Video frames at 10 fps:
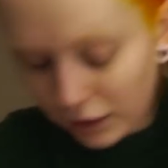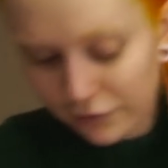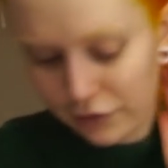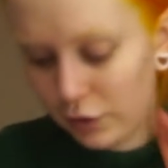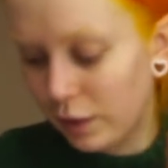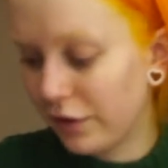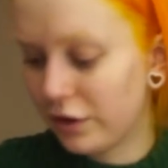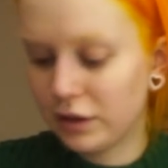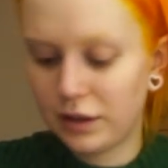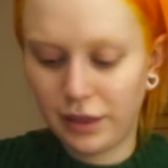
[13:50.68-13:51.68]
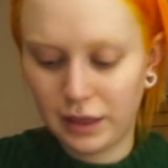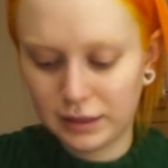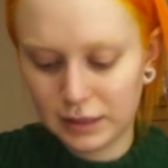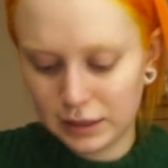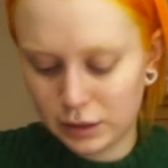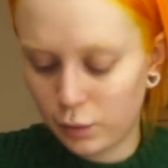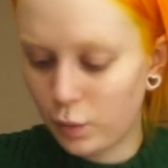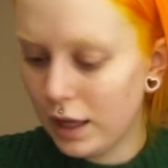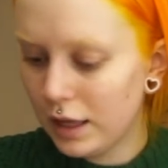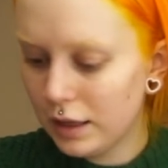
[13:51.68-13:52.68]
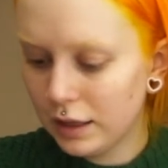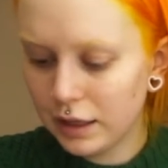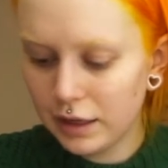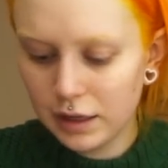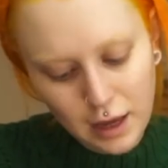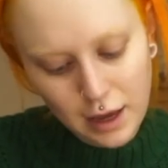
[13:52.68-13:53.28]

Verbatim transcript: a few other things as well here.